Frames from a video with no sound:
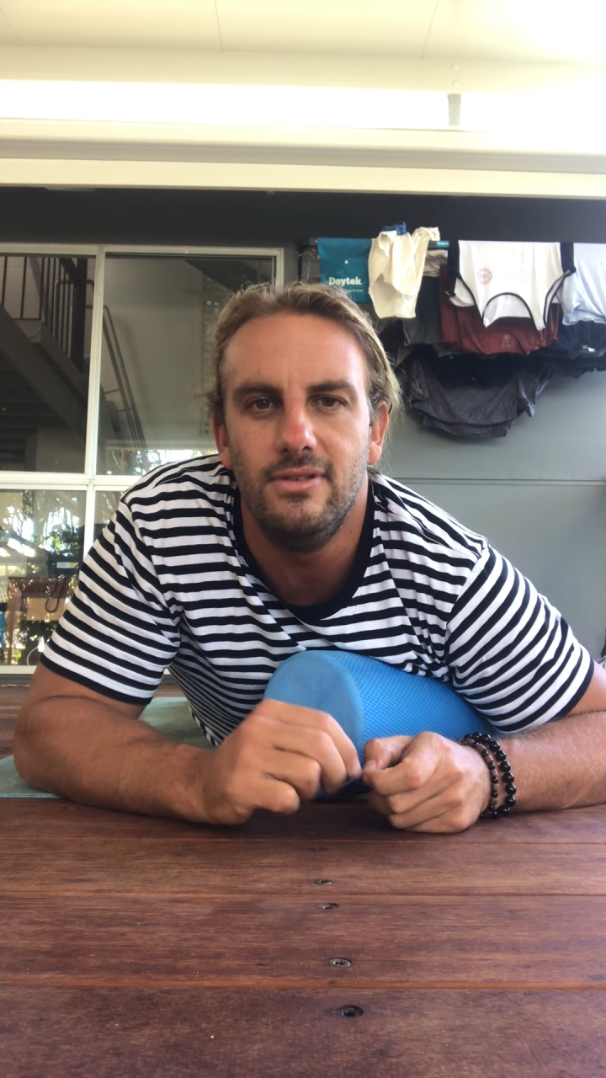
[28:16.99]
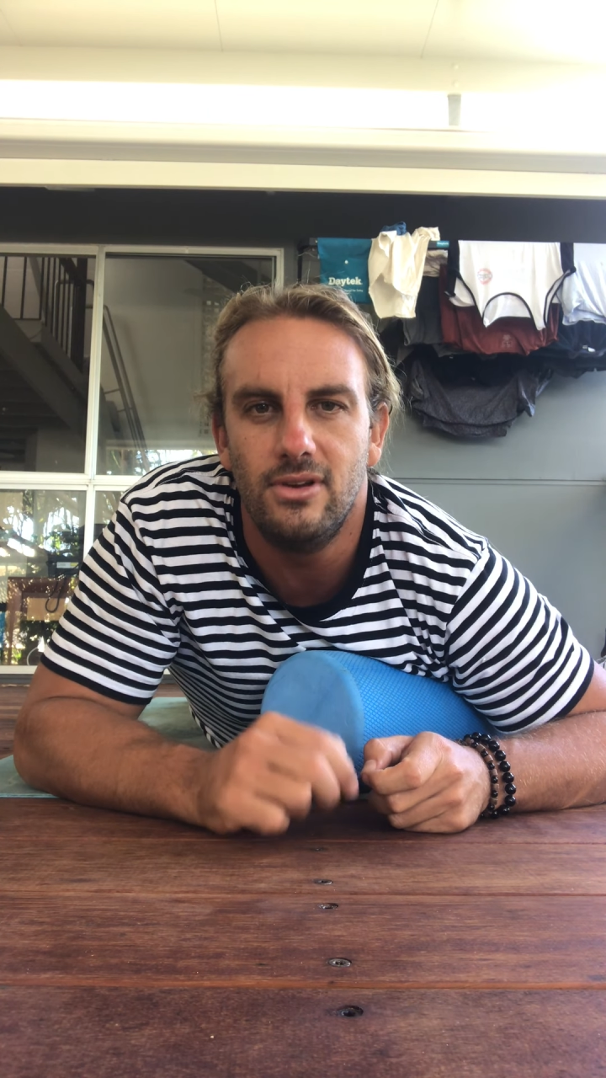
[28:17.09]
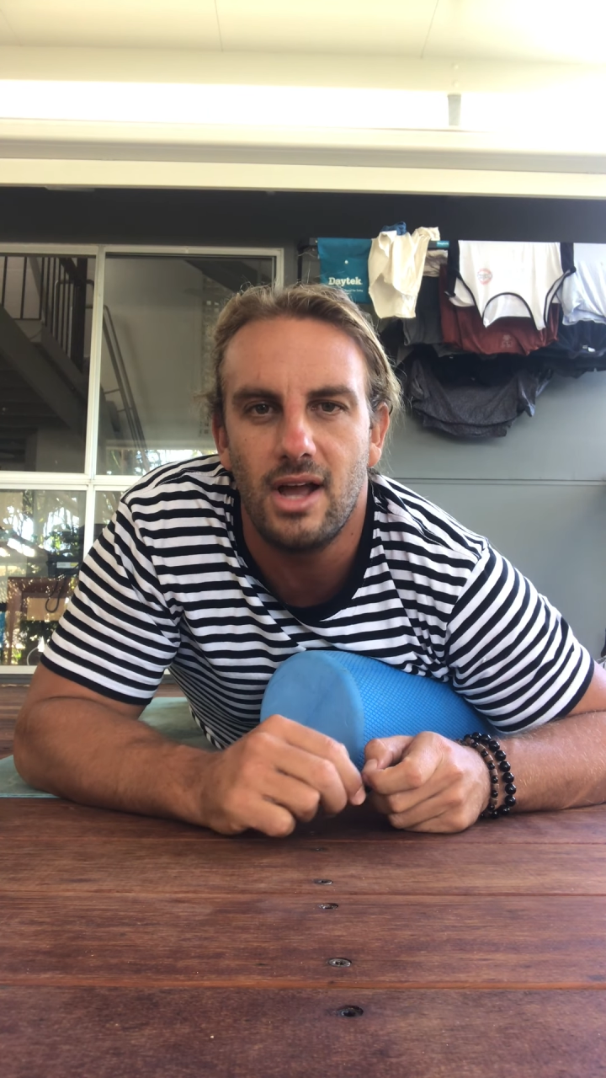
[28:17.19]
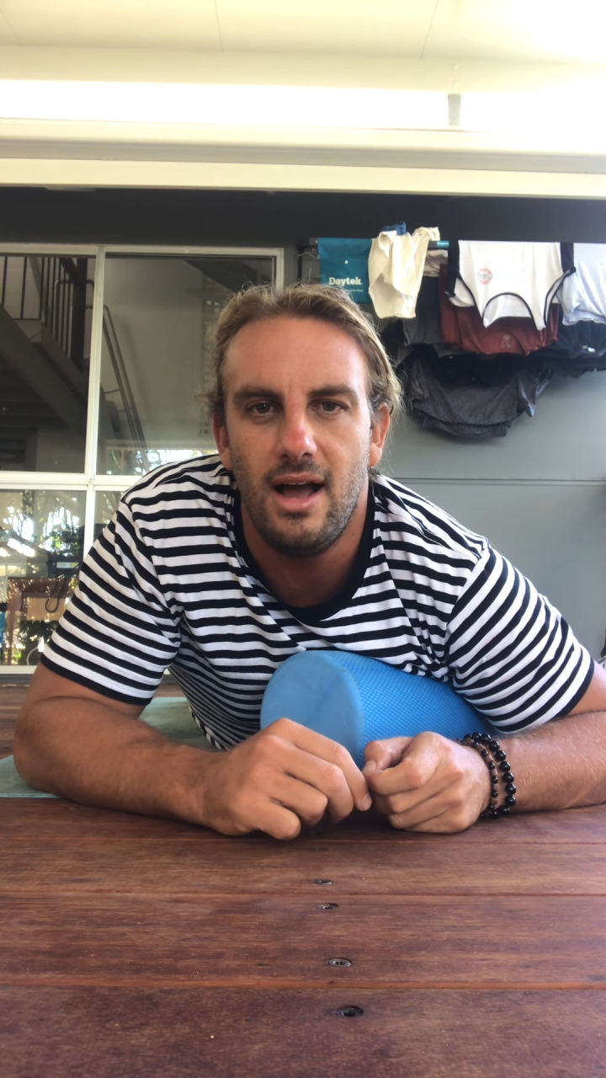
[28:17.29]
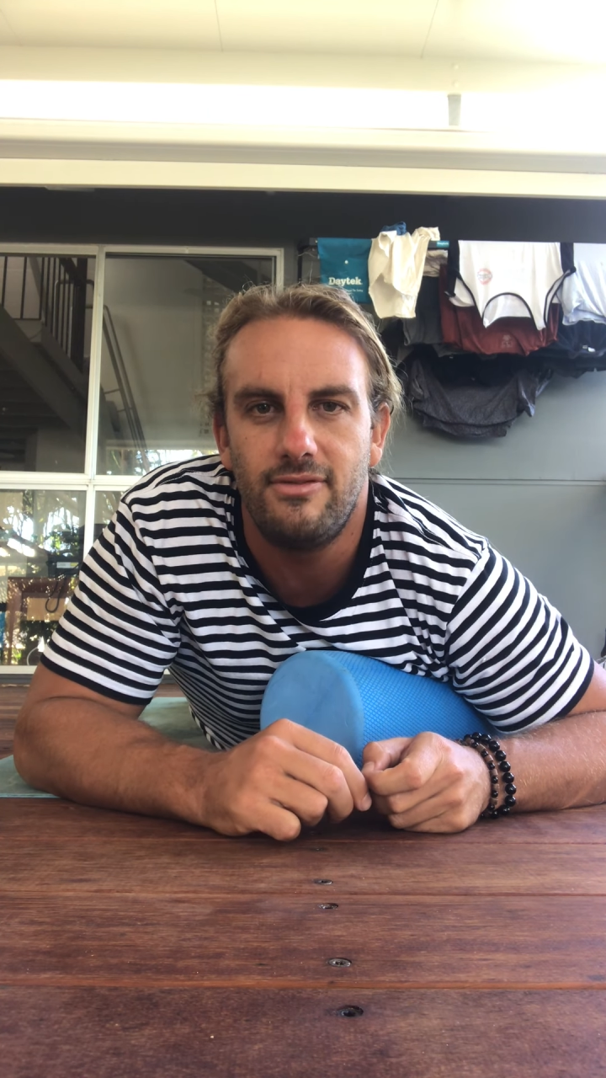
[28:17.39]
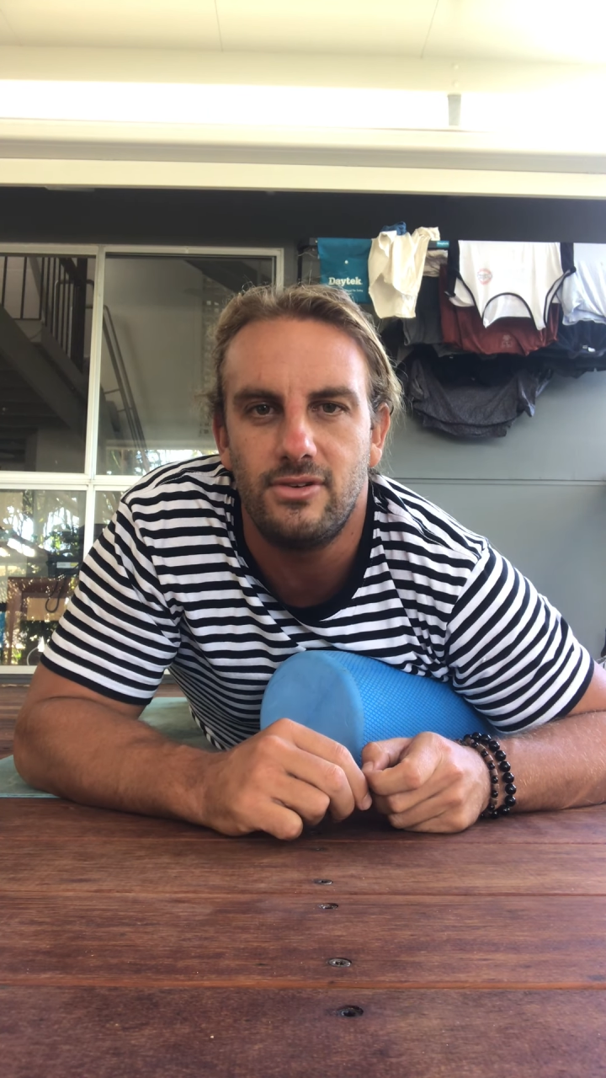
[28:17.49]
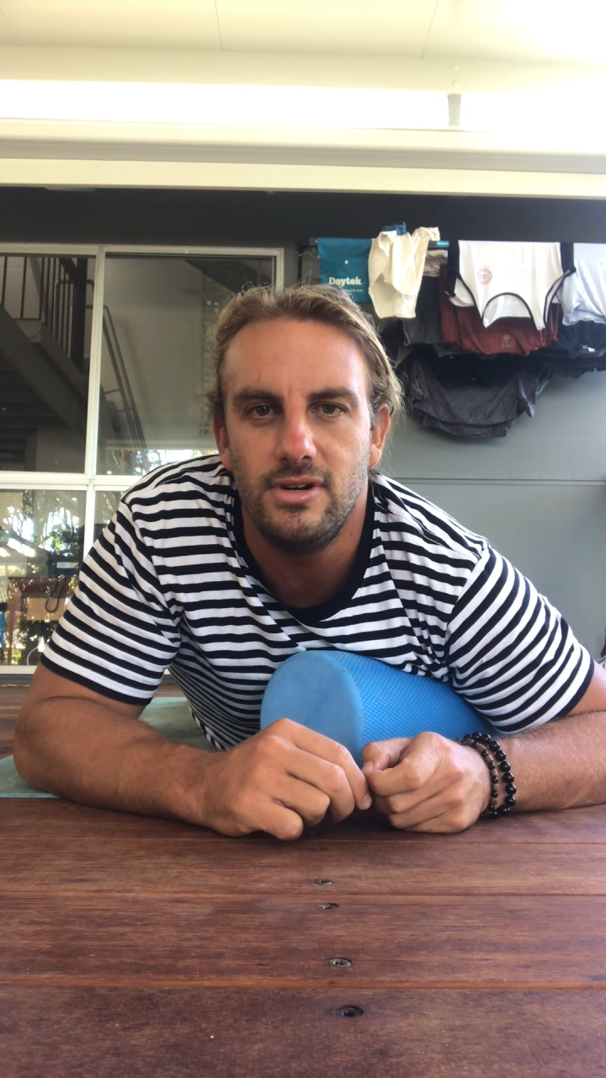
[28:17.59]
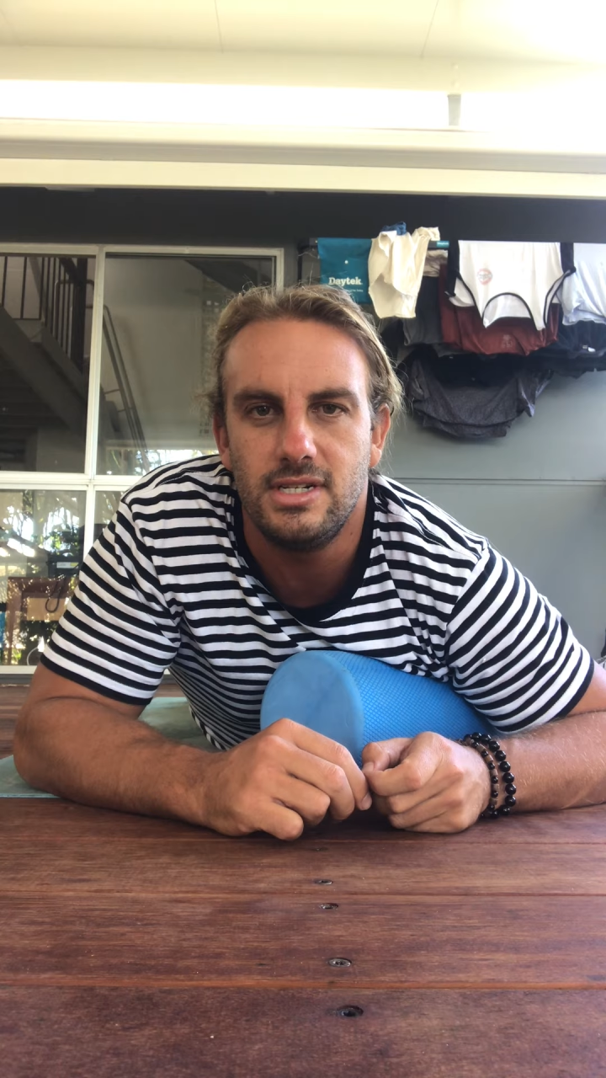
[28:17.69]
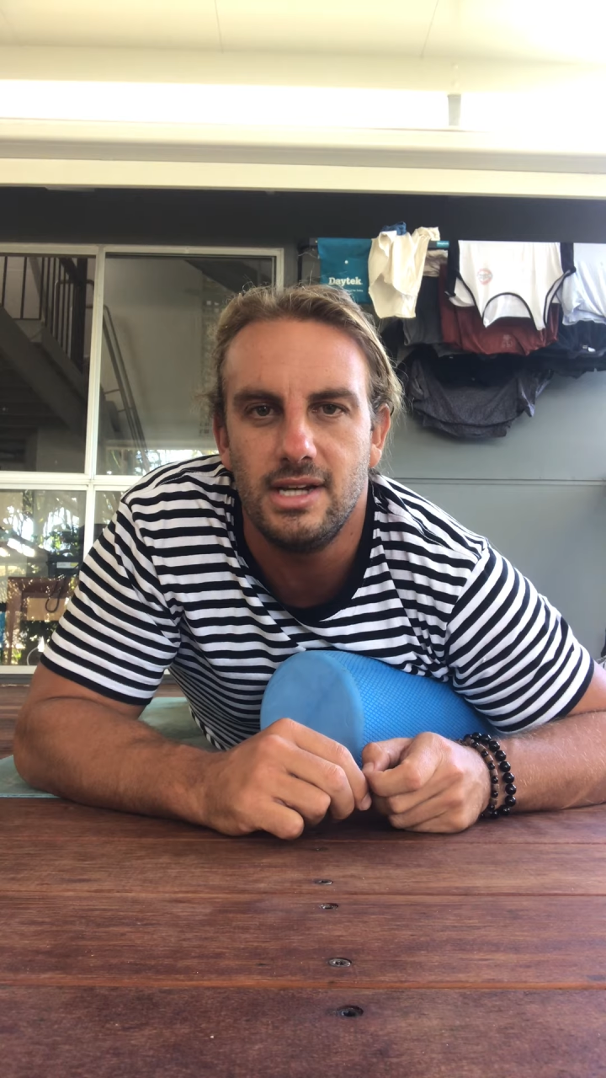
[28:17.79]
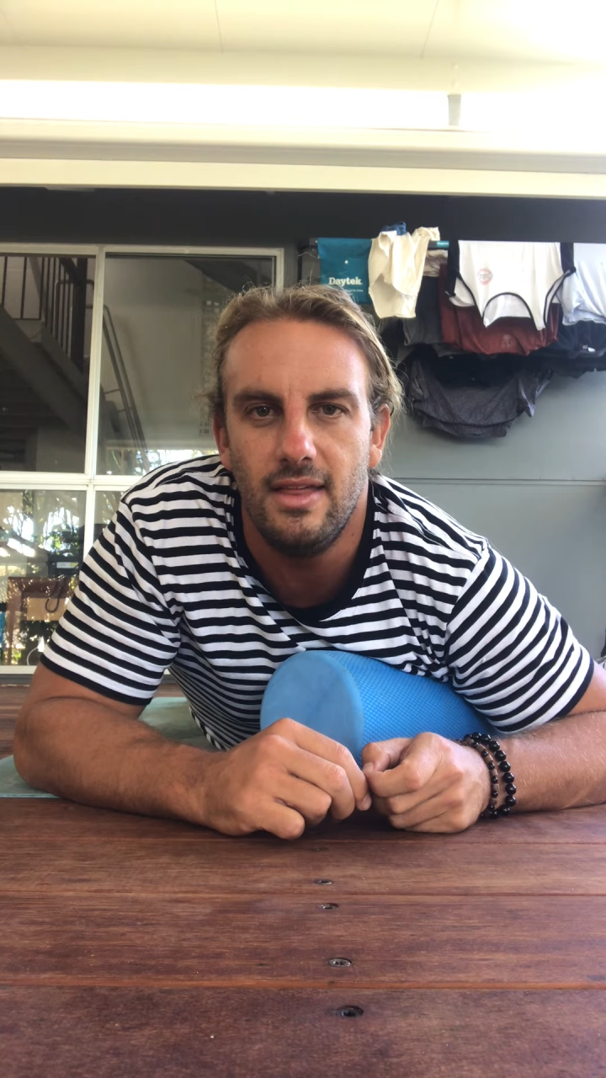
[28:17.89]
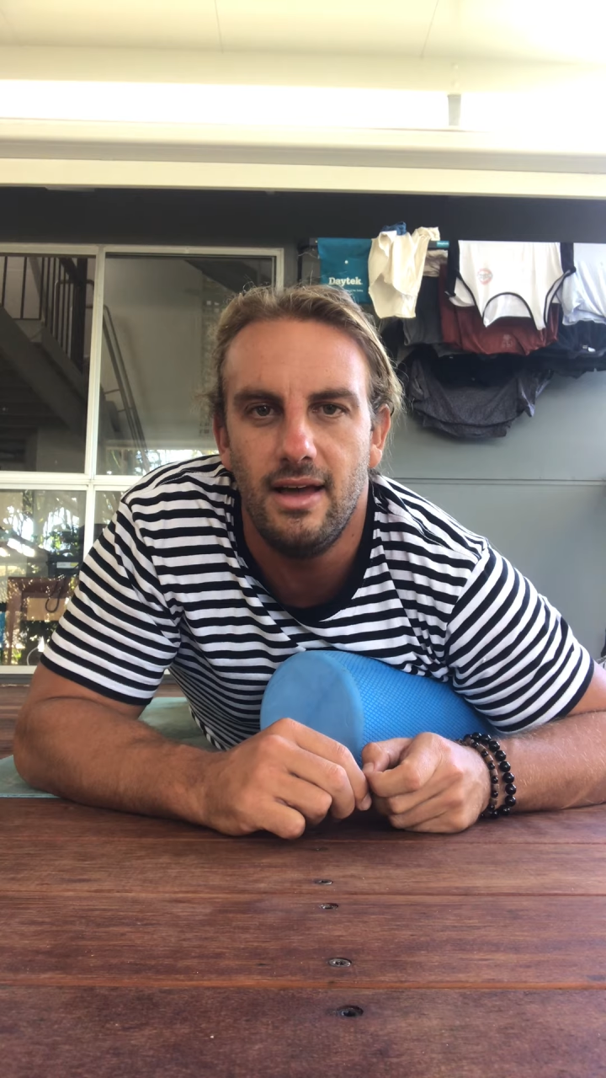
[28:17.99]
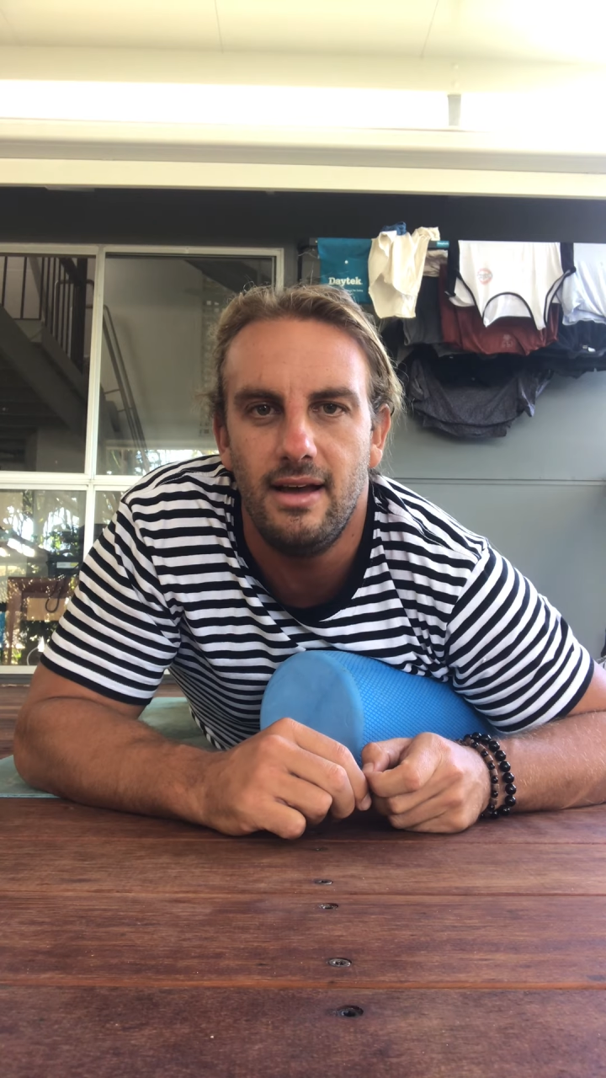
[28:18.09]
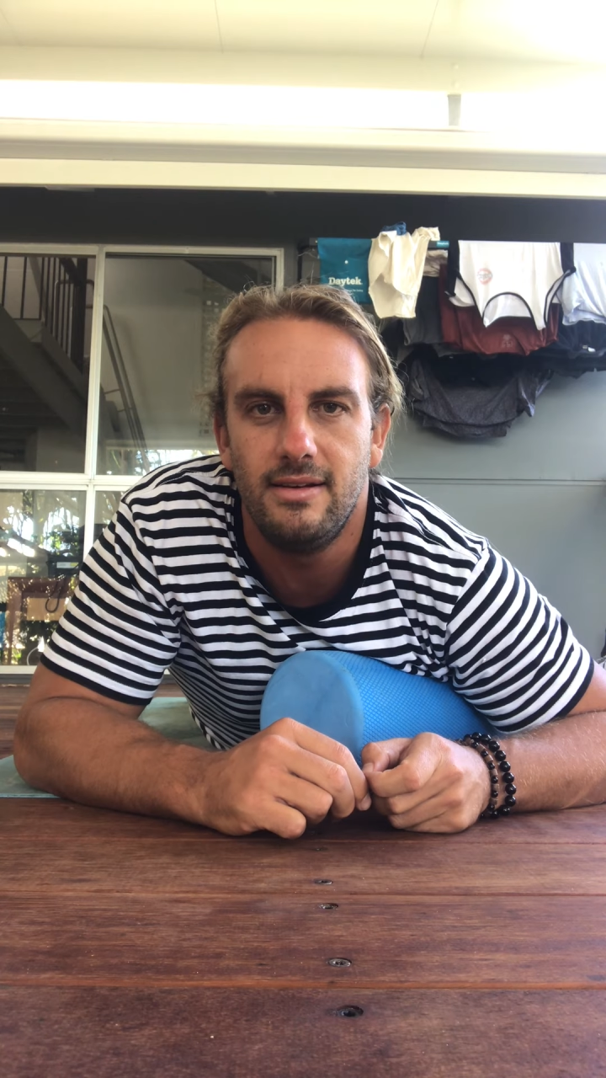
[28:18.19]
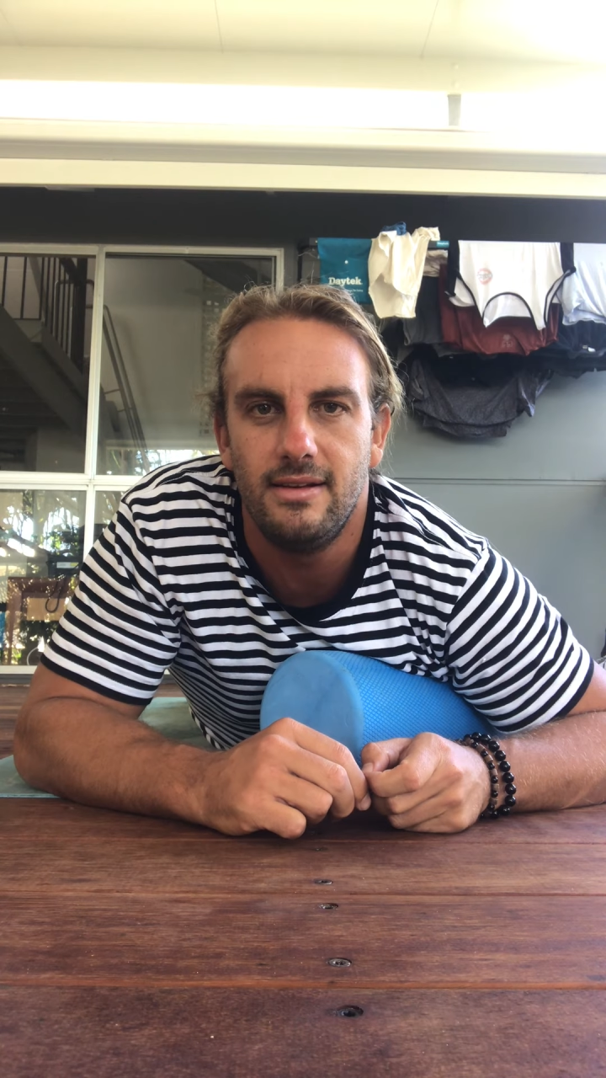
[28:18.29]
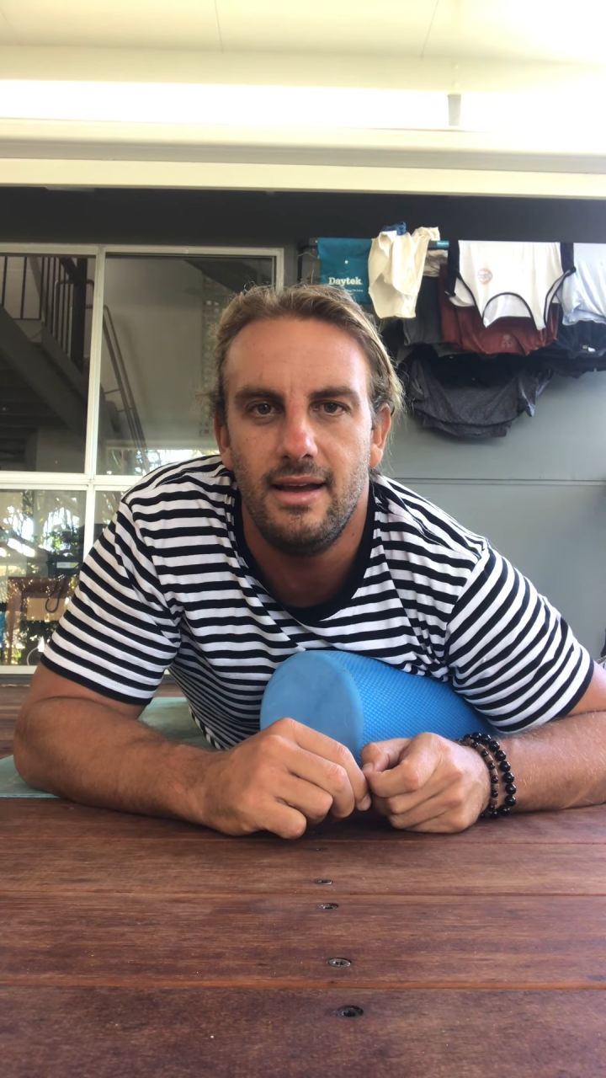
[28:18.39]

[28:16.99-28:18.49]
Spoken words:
look after each other.